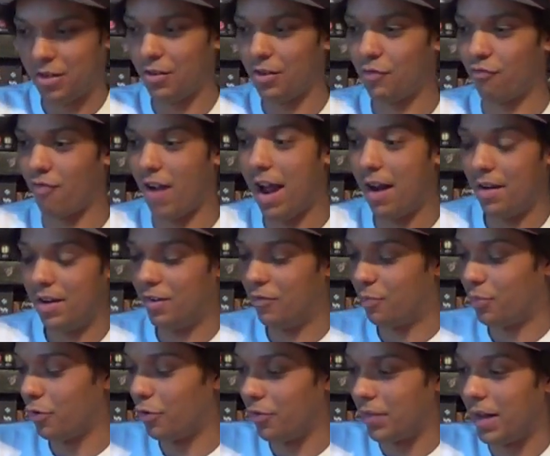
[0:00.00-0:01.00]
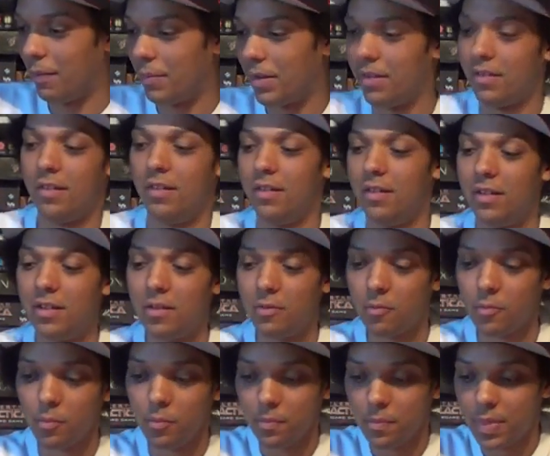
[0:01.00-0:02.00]
so I just randomly just brought them.
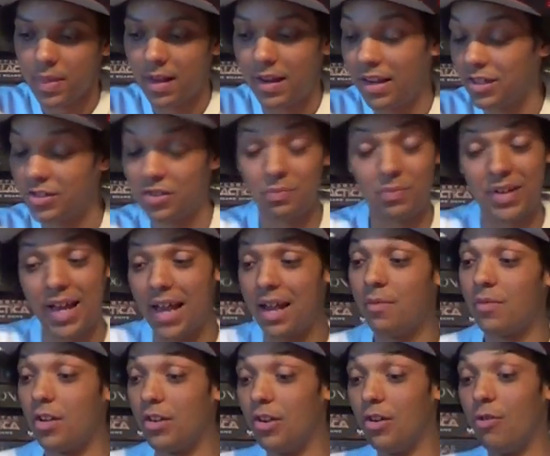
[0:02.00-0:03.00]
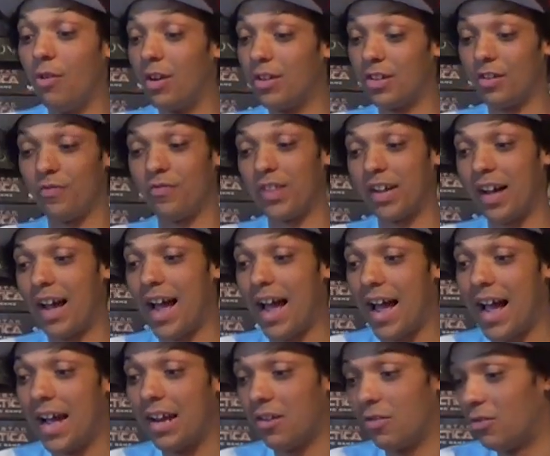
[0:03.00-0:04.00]
There's some games I knew I don't think I
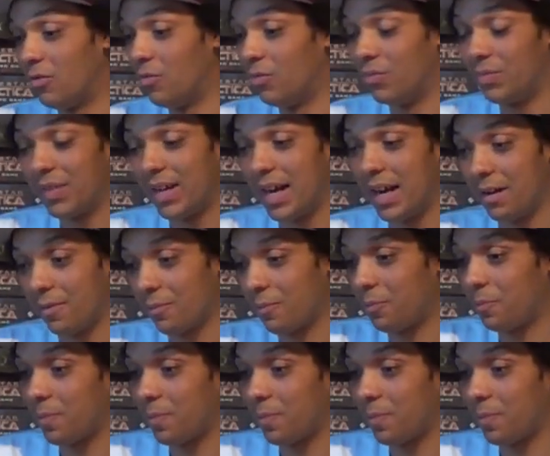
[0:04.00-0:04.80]
had, um, yeah.